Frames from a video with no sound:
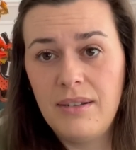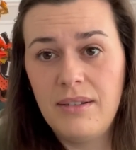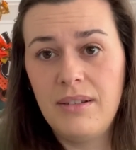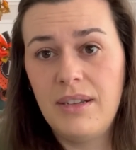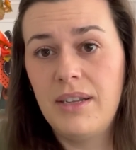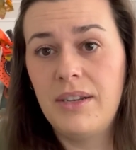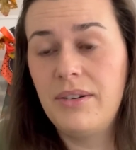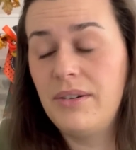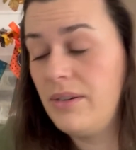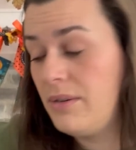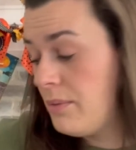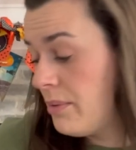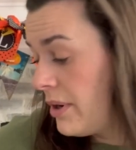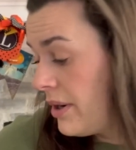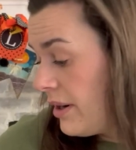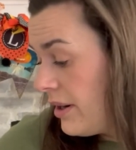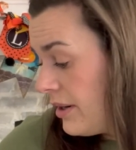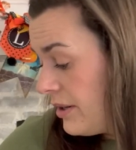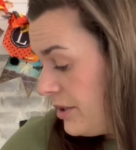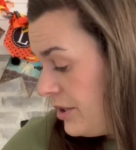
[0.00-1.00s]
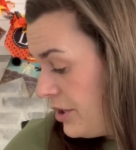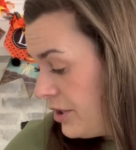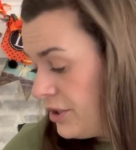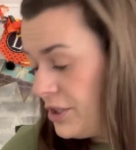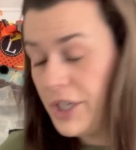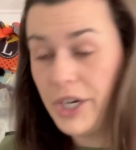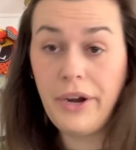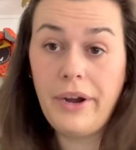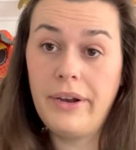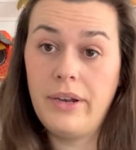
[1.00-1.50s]
I don't know where your
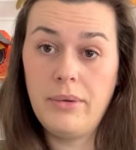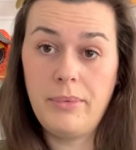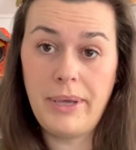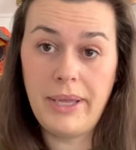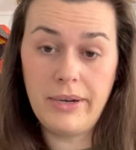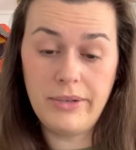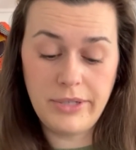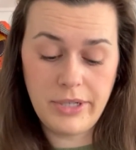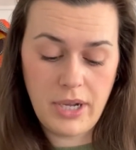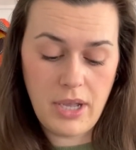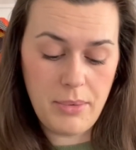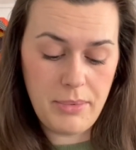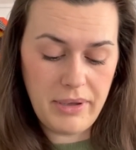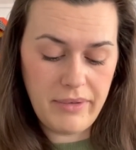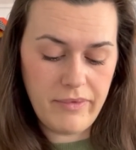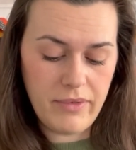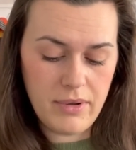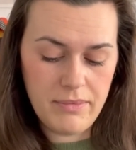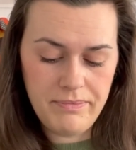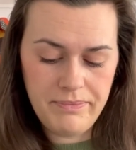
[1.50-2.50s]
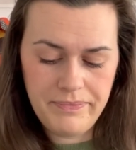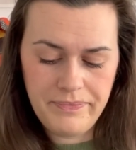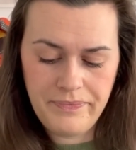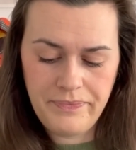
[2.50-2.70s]
cherry tomatoes are coming from.